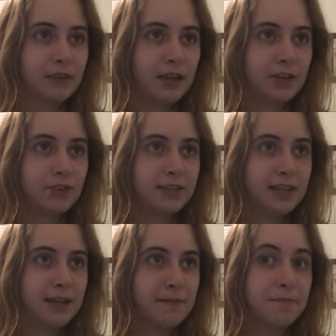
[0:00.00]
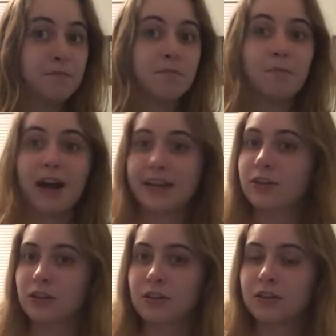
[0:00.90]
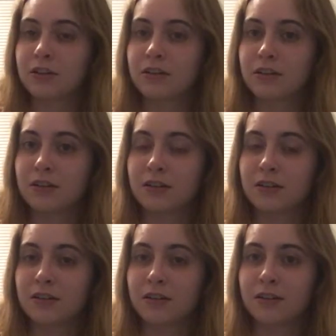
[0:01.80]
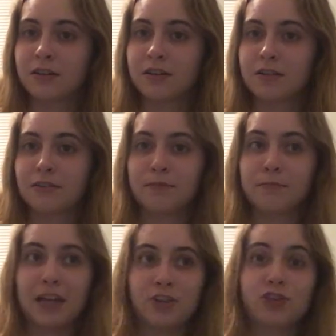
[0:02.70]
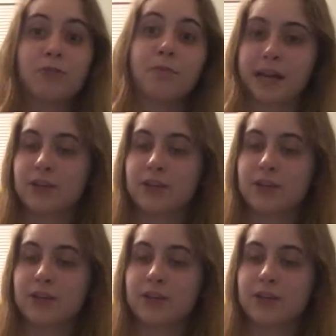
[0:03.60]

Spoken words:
I should say, minor or major